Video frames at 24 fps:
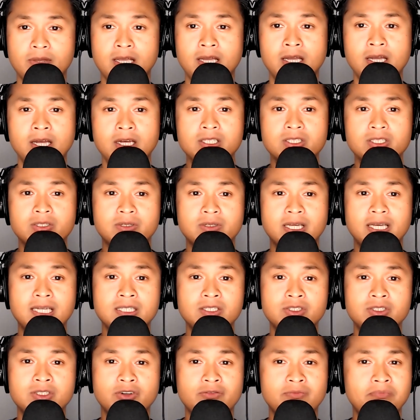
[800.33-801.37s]
So they can
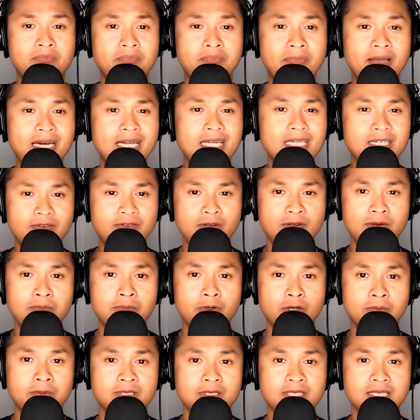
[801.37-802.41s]
serve many different
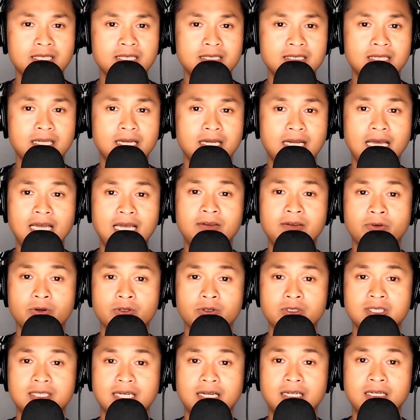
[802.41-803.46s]
purposes like
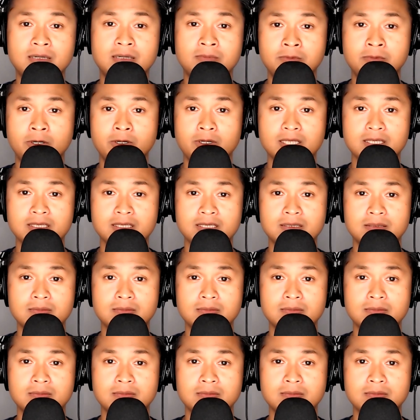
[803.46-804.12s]
versatile components.